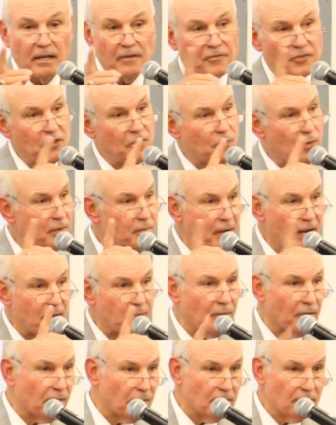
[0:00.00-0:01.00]
If you
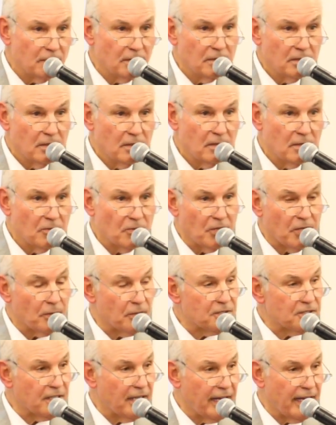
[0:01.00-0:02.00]
remember, there
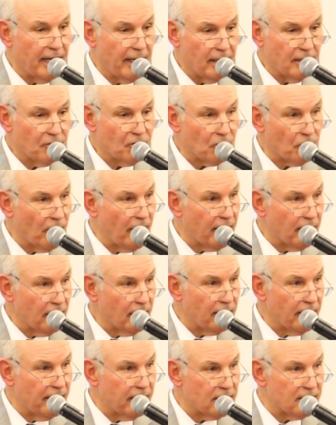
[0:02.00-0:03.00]
was a
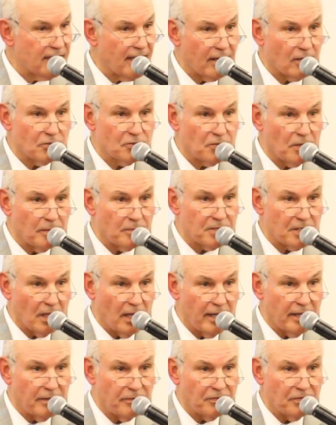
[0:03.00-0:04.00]
threat against Donald Trump's
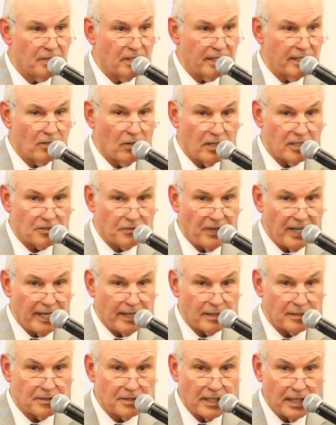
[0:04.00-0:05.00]
life in Las
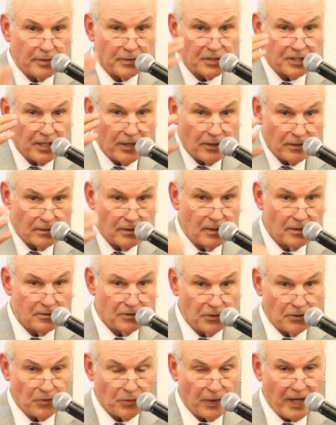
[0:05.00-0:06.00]
Vegas. He was there
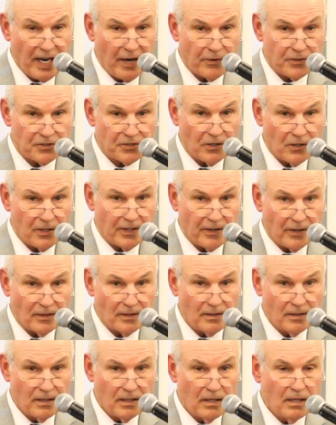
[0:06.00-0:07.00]
2-3 hours
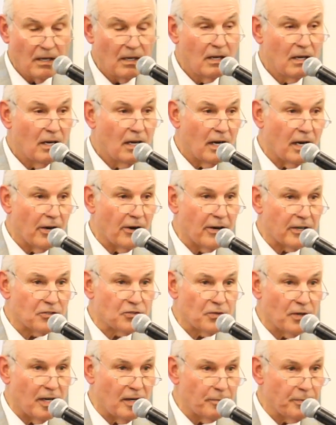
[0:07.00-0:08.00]
earlier. Eric
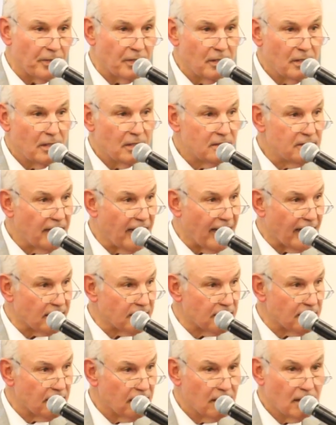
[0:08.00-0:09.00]
Trump
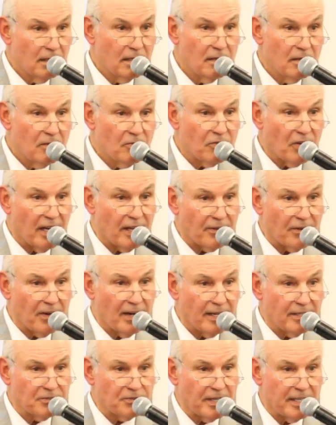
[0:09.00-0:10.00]
texted Father
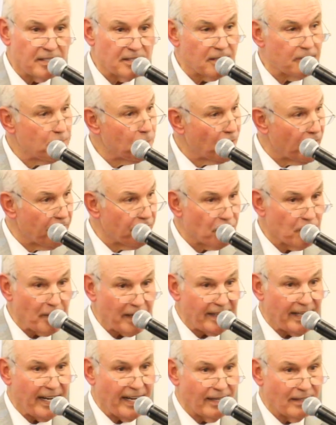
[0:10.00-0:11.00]
Andre and said, pray for
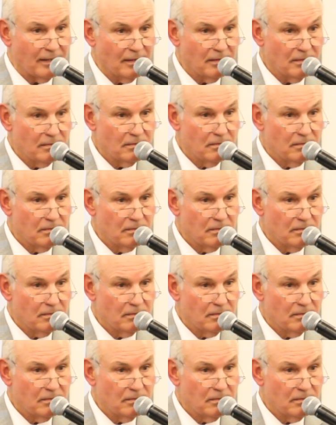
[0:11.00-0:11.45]
my dad.